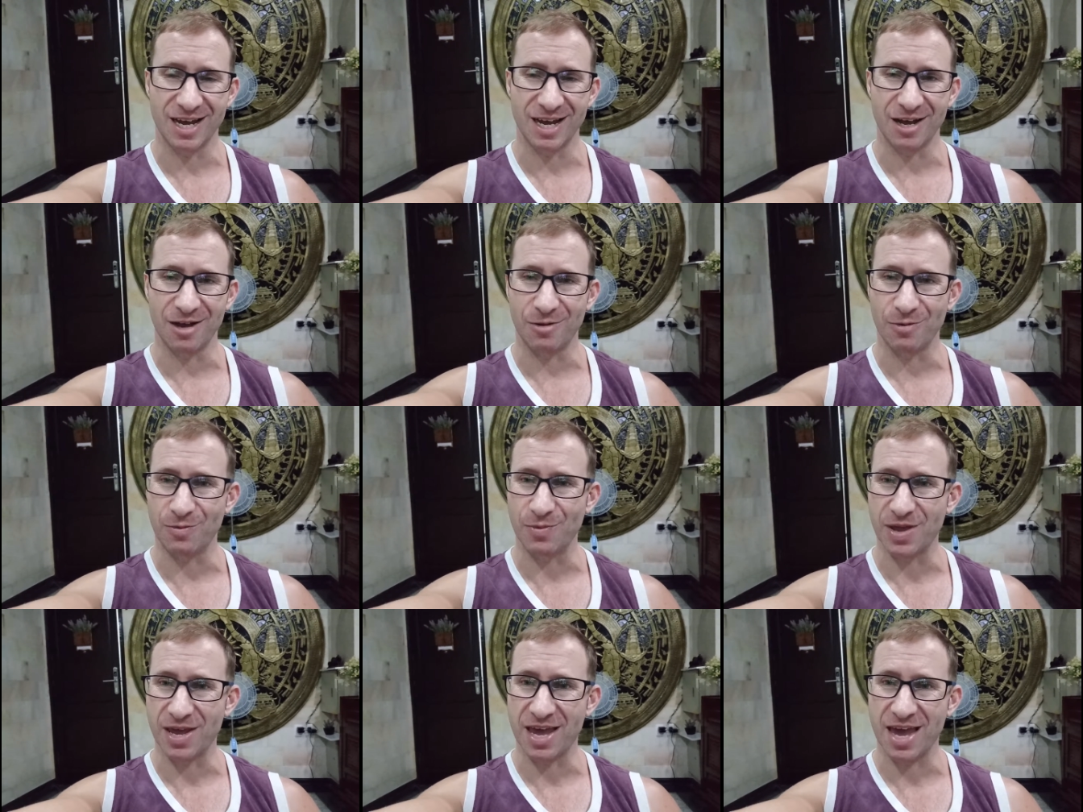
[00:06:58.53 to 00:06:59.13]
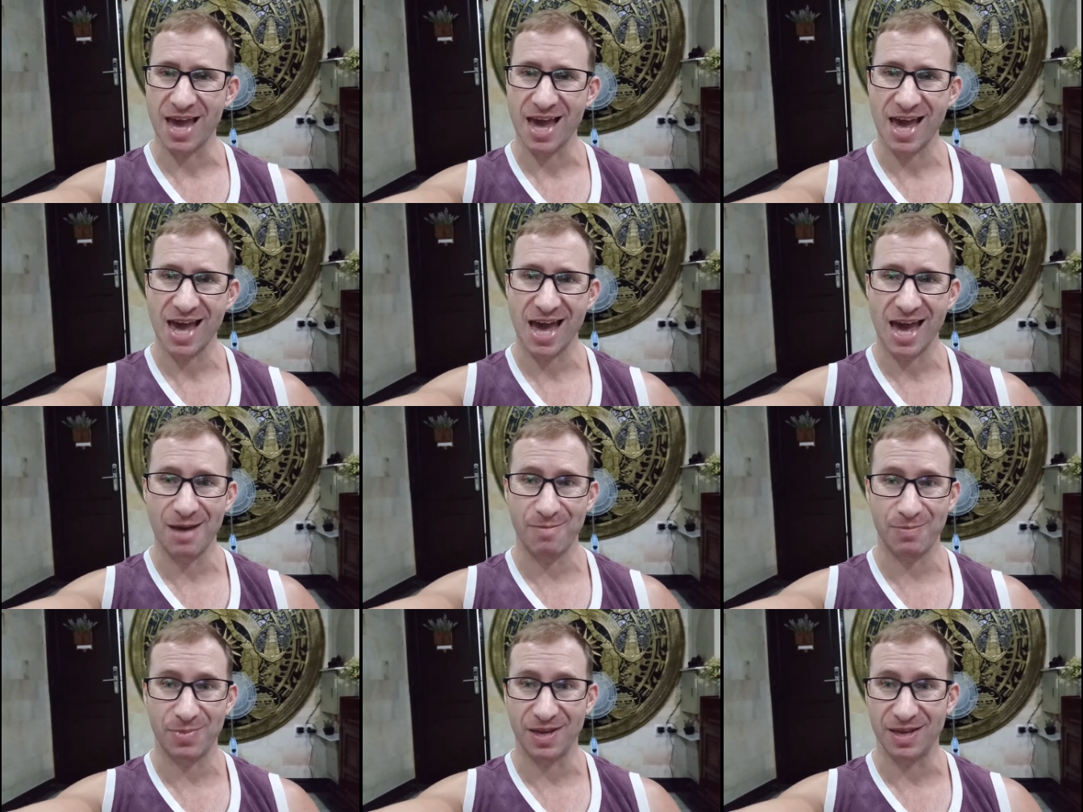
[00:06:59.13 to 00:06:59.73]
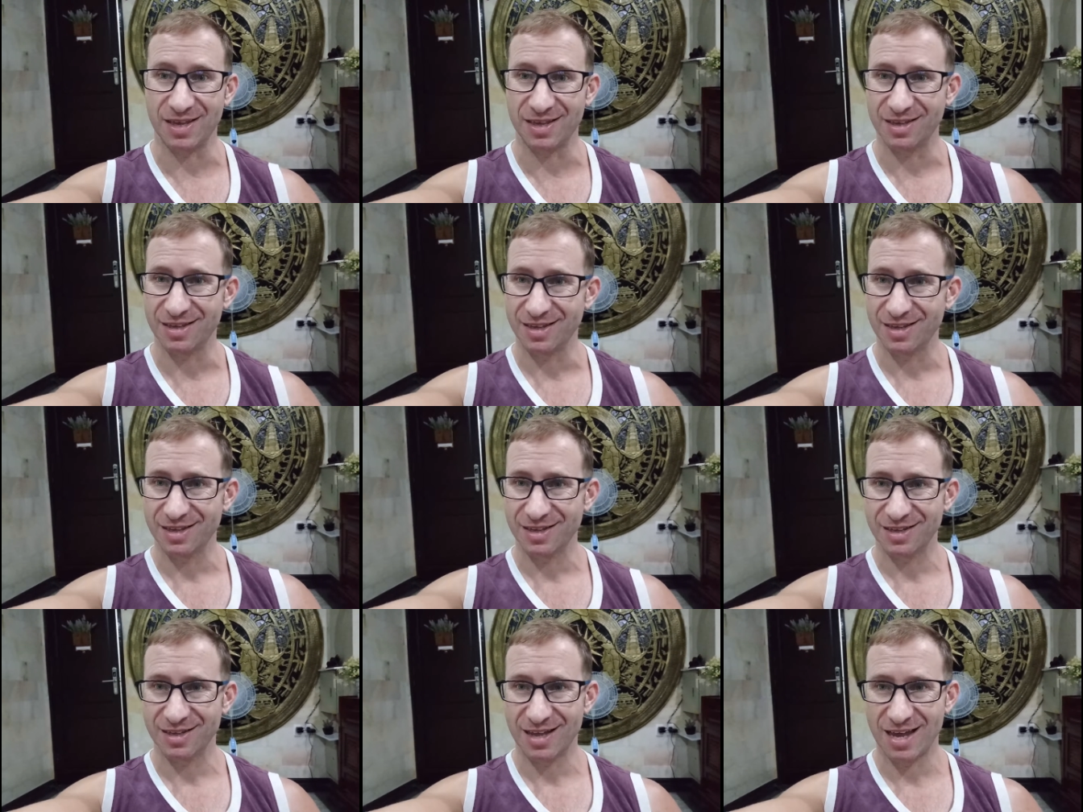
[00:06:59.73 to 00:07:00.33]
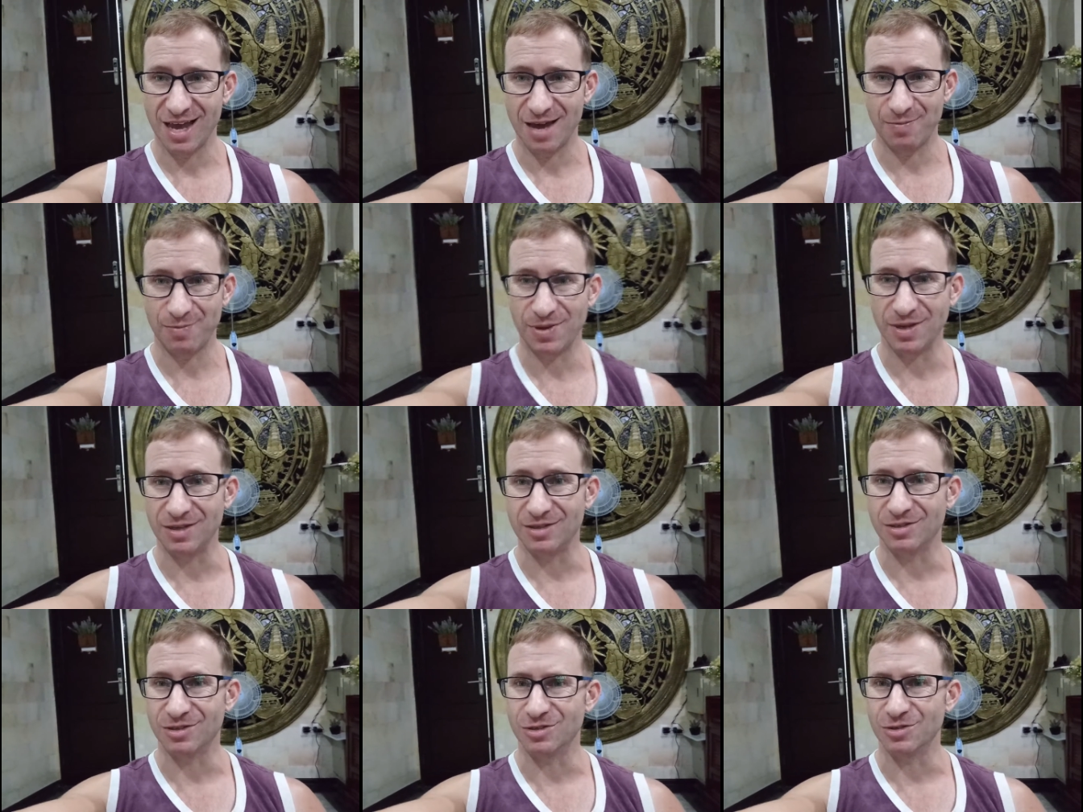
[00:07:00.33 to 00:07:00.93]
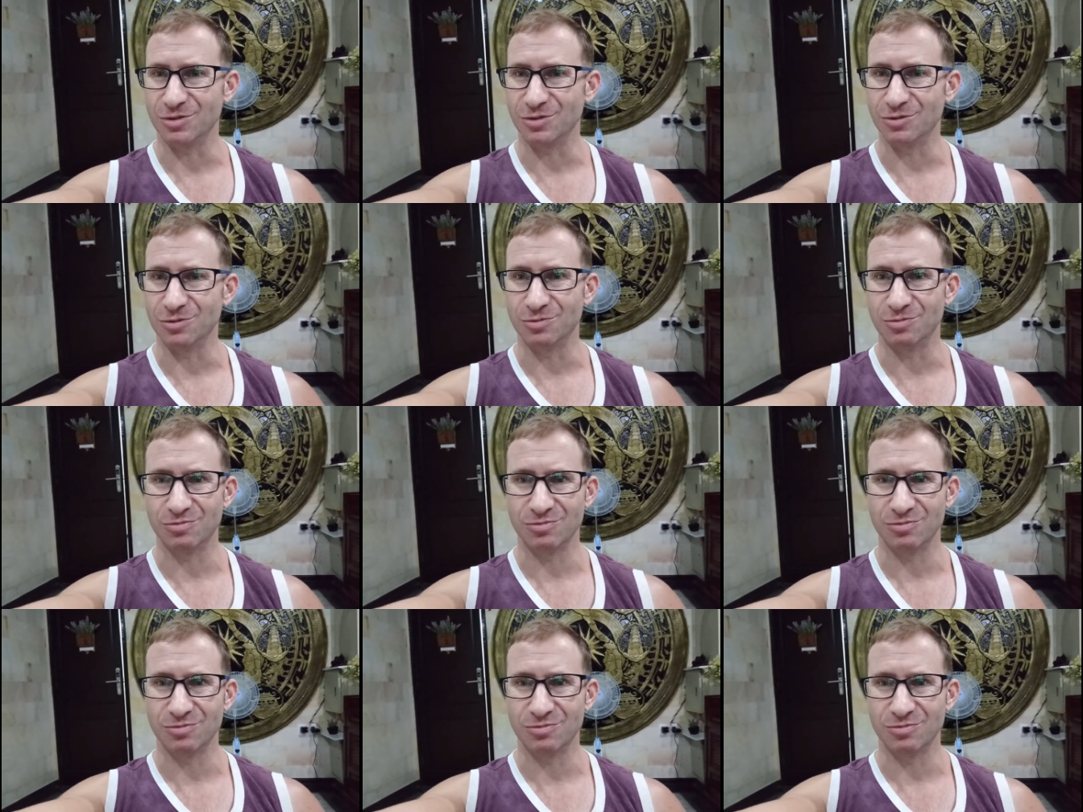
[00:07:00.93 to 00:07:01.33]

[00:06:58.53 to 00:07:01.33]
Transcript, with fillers: I'll be happy, happy to